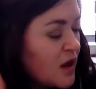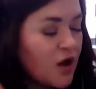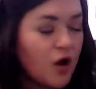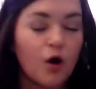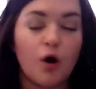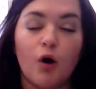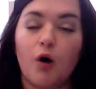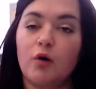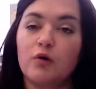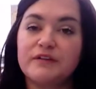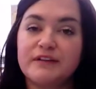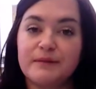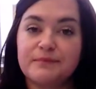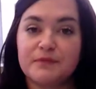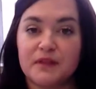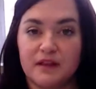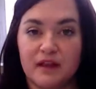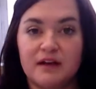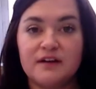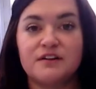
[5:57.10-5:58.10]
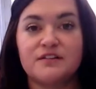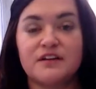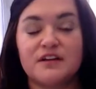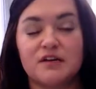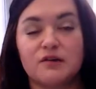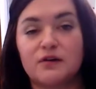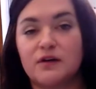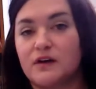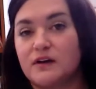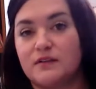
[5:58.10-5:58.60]
Hold up the letter that
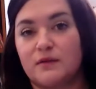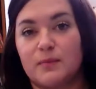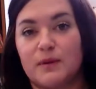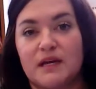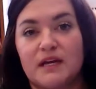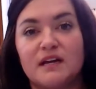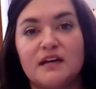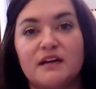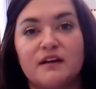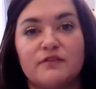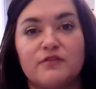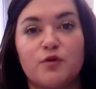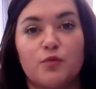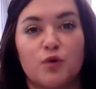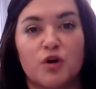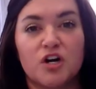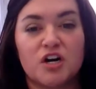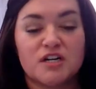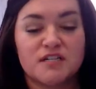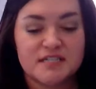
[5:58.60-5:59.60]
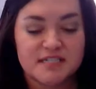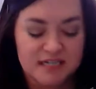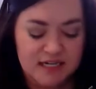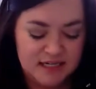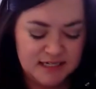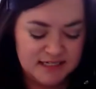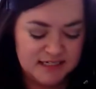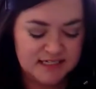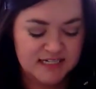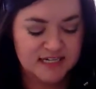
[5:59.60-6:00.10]
you hear at the beginning of the word
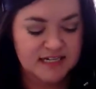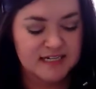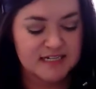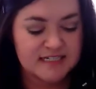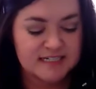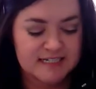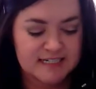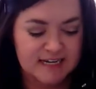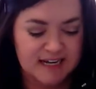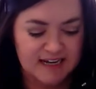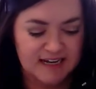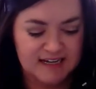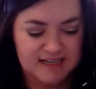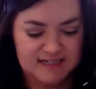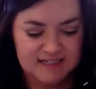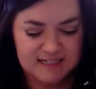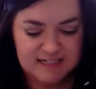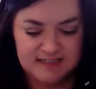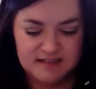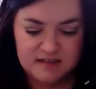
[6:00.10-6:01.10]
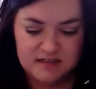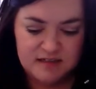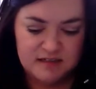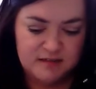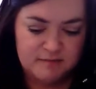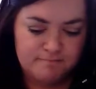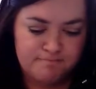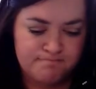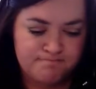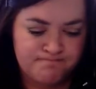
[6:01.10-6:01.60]
tight.
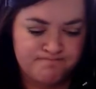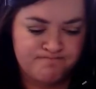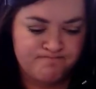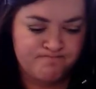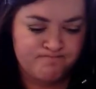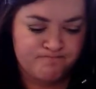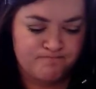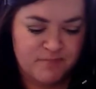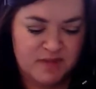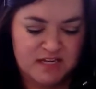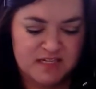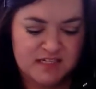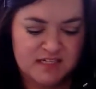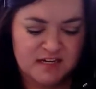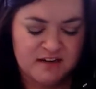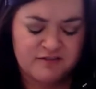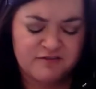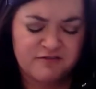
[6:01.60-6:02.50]
Is it